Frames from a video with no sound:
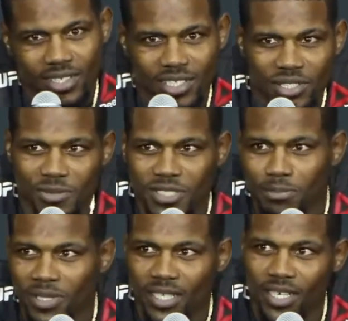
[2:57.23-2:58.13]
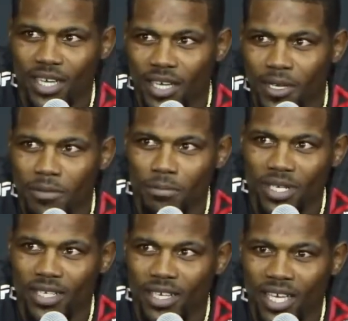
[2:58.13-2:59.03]
He just wants to play the game and
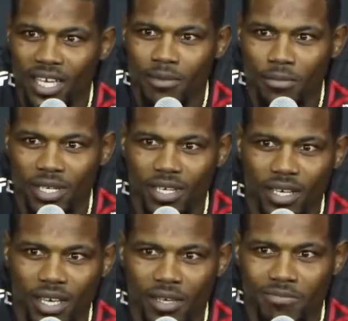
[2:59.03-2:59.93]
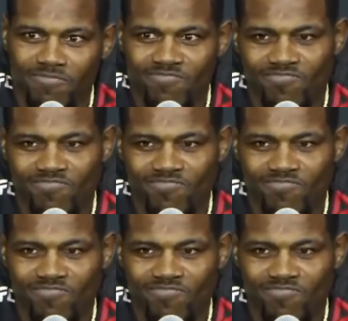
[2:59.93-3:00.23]
play the game and play the game.